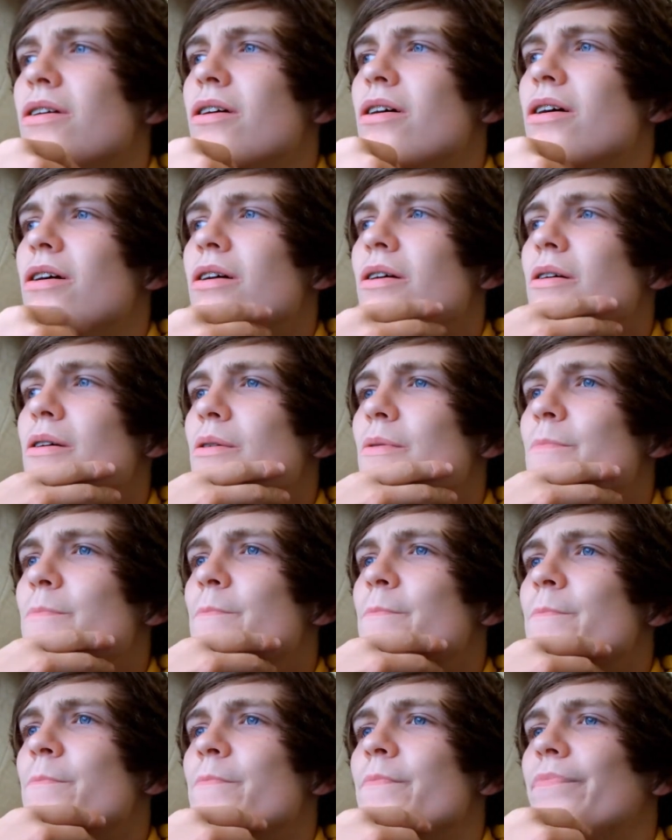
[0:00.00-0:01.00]

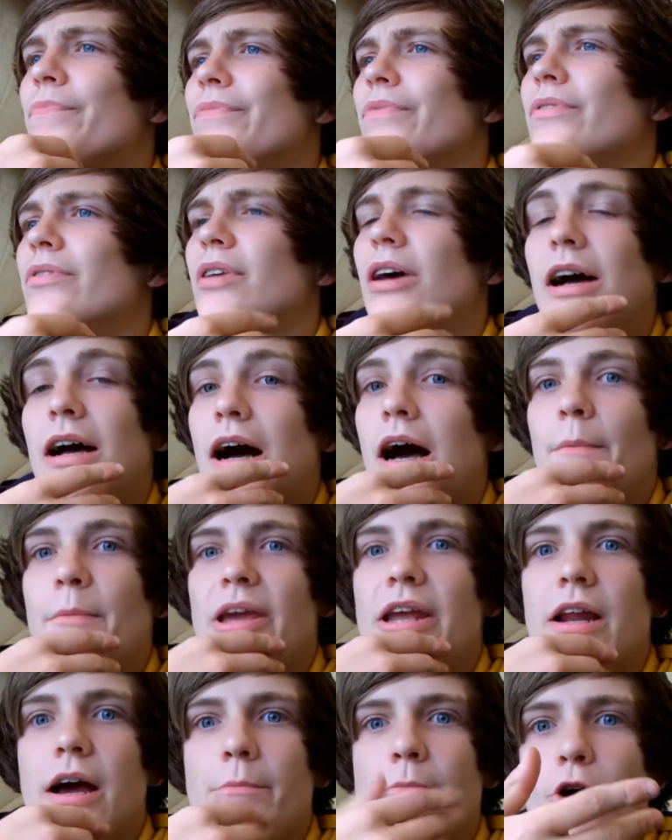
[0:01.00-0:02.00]
Um, I
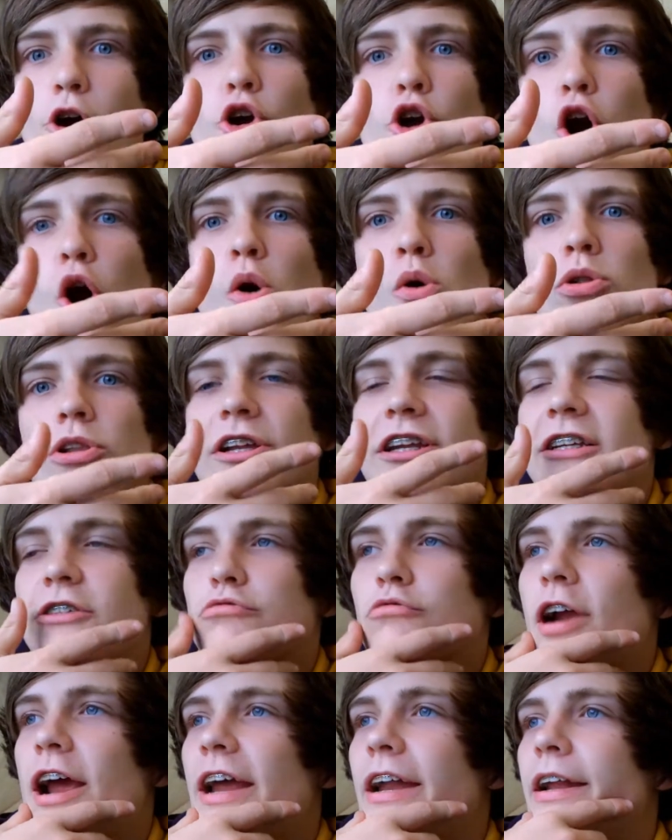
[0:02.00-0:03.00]
mean, I'm not cold and it's
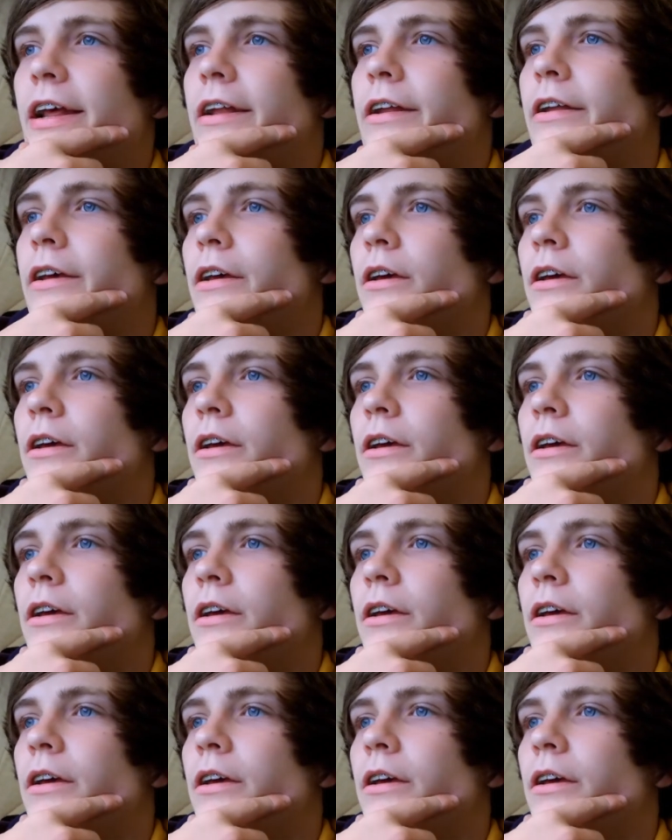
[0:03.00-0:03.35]
raining.